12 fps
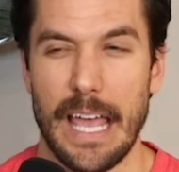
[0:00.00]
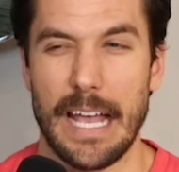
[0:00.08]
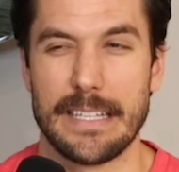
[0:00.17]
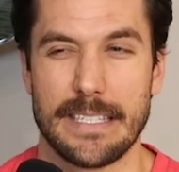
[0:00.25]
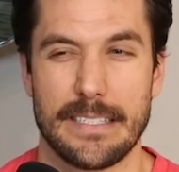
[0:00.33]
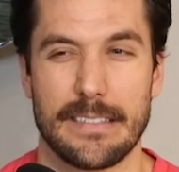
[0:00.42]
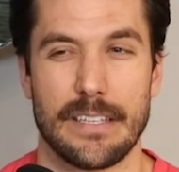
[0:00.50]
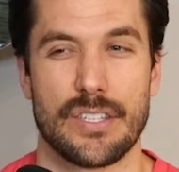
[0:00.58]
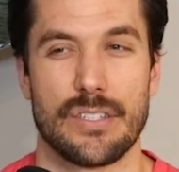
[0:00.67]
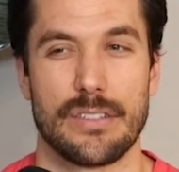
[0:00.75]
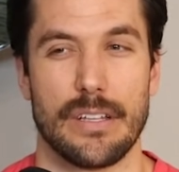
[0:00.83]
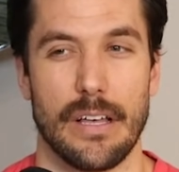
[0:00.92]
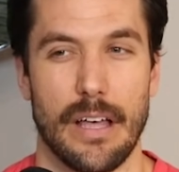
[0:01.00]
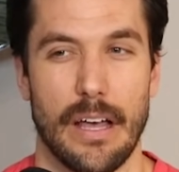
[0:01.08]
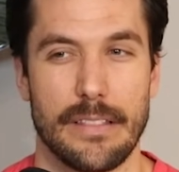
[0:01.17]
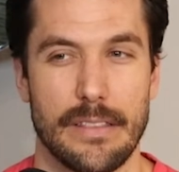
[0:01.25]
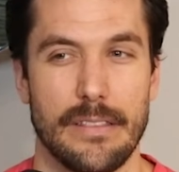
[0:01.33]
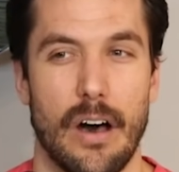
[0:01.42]
it's
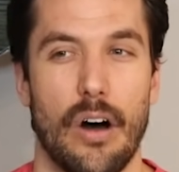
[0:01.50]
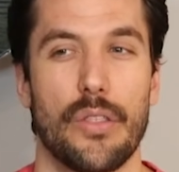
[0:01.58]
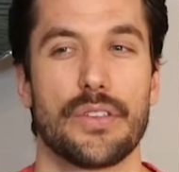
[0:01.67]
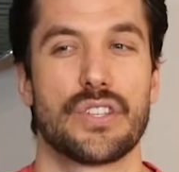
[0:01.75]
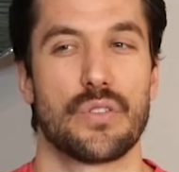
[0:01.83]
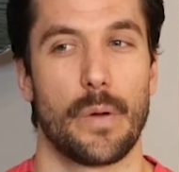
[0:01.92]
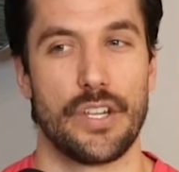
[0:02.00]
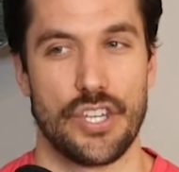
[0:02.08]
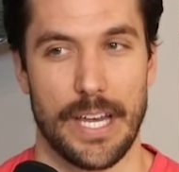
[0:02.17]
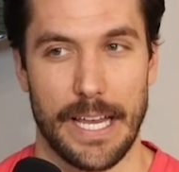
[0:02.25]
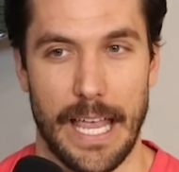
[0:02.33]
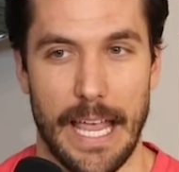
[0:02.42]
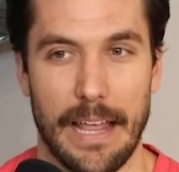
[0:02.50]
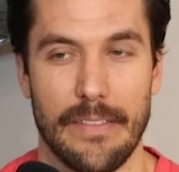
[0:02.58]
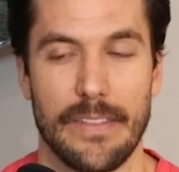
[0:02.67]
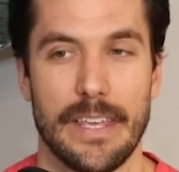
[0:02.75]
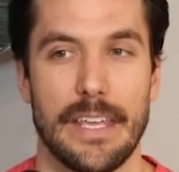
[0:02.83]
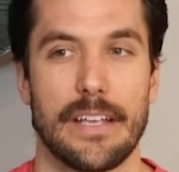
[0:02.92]
all the switching
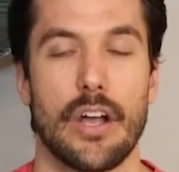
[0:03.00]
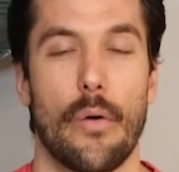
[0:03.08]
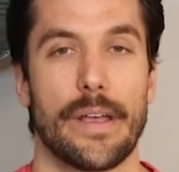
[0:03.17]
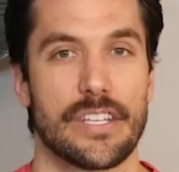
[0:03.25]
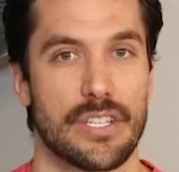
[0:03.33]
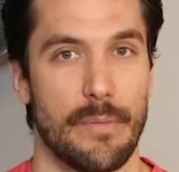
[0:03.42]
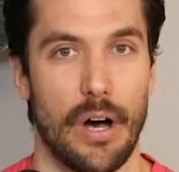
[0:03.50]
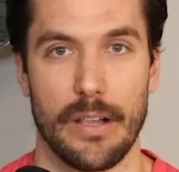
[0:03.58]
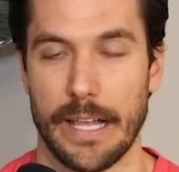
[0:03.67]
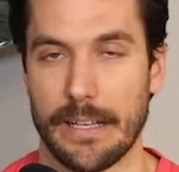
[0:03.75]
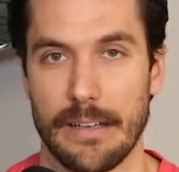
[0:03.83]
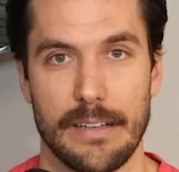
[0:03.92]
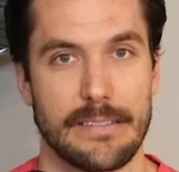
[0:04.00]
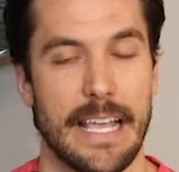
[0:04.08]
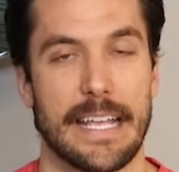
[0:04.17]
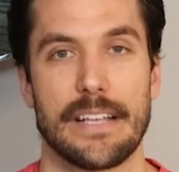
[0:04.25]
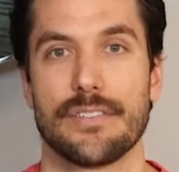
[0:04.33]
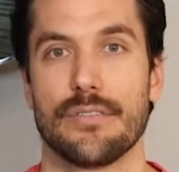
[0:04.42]
and the going small, like
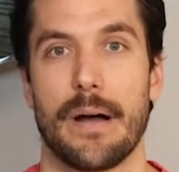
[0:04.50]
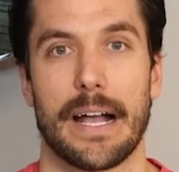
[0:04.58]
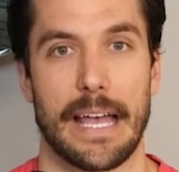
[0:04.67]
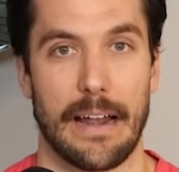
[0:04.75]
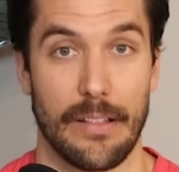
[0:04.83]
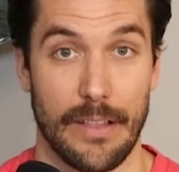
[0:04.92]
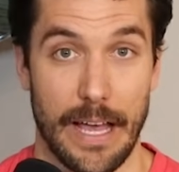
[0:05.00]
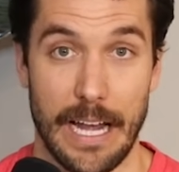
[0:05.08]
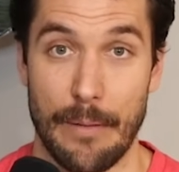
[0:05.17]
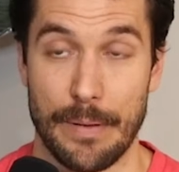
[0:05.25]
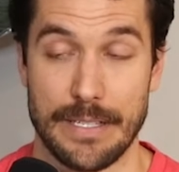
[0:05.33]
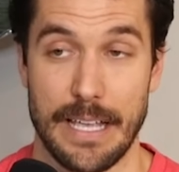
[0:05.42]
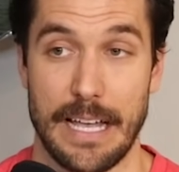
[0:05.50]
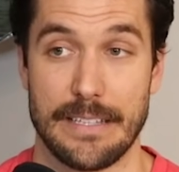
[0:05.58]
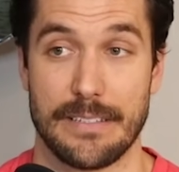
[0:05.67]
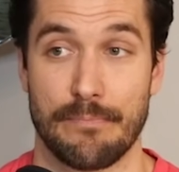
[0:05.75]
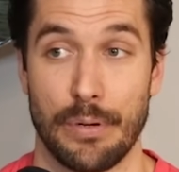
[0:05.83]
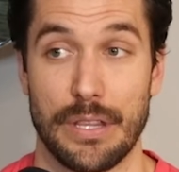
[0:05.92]
taking Zubac out of the lineup,
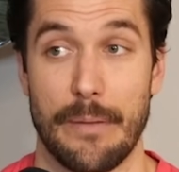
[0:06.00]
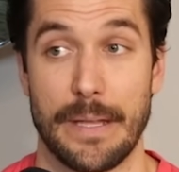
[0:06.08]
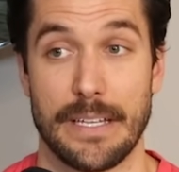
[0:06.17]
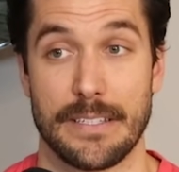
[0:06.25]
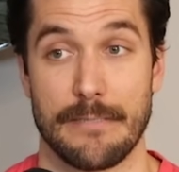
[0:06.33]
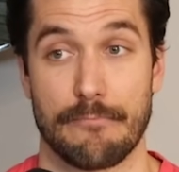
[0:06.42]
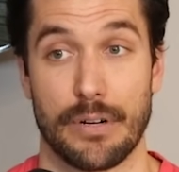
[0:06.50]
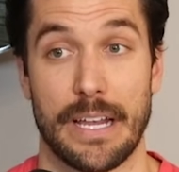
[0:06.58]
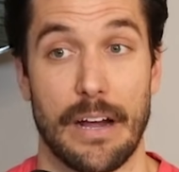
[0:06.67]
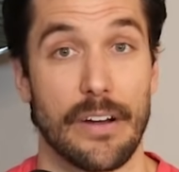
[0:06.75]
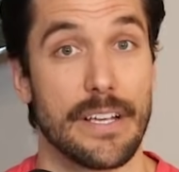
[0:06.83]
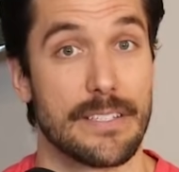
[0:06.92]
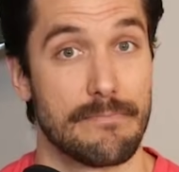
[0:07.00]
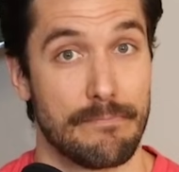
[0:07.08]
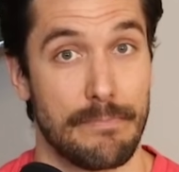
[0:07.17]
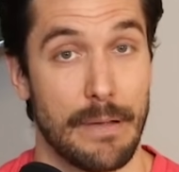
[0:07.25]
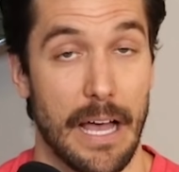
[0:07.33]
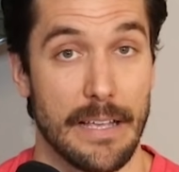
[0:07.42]
has put them into some precarious
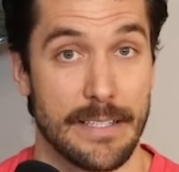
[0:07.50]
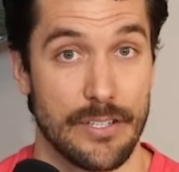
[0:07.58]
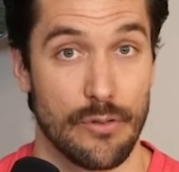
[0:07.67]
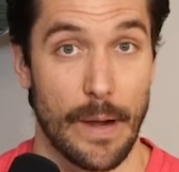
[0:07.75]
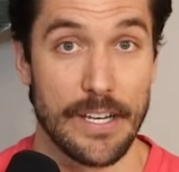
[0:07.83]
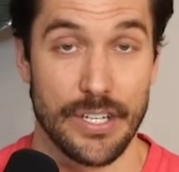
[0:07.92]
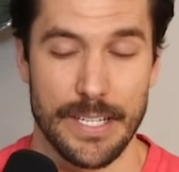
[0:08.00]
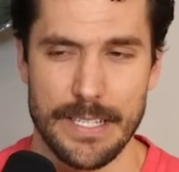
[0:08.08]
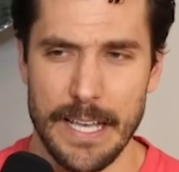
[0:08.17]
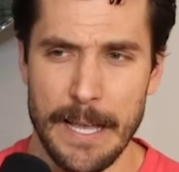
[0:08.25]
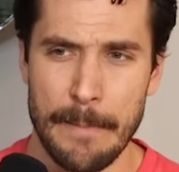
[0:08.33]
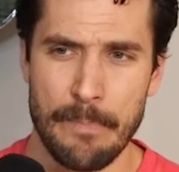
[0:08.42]
situations.